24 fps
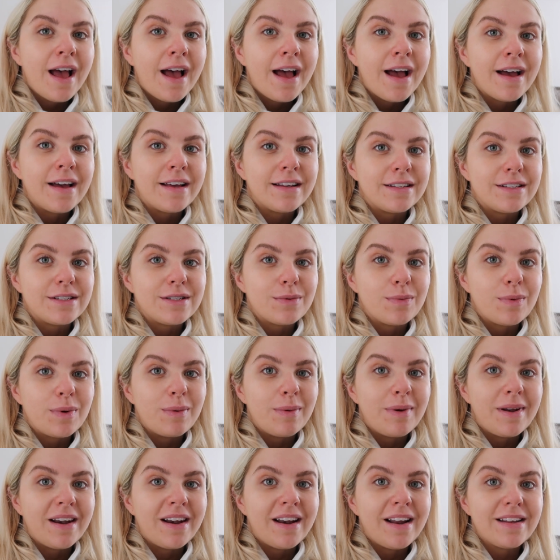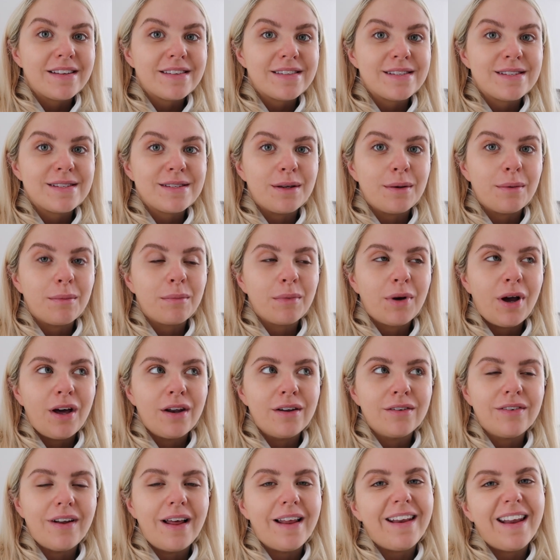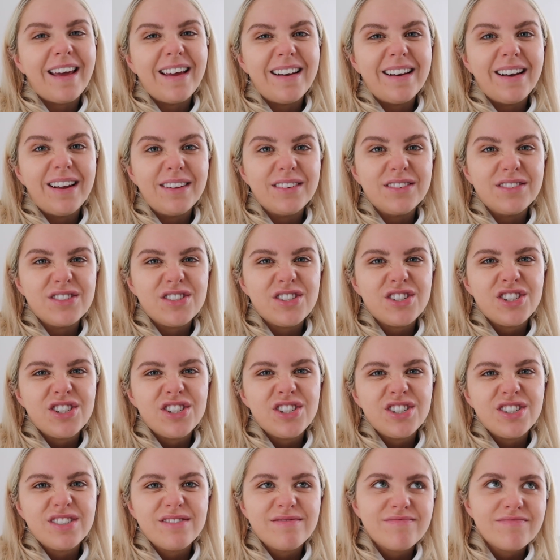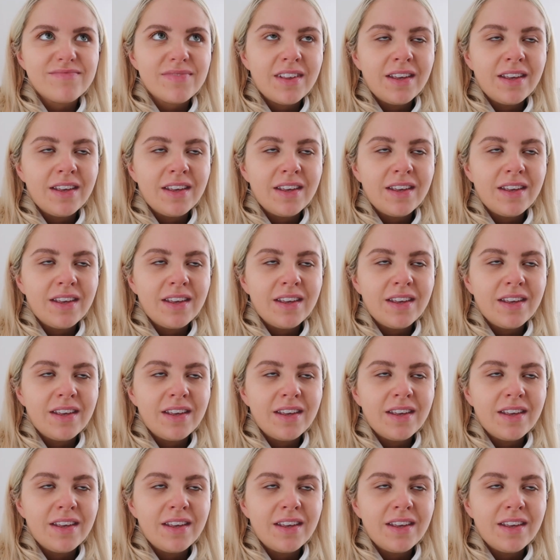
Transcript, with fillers: and we went and had some kind of like late lunch.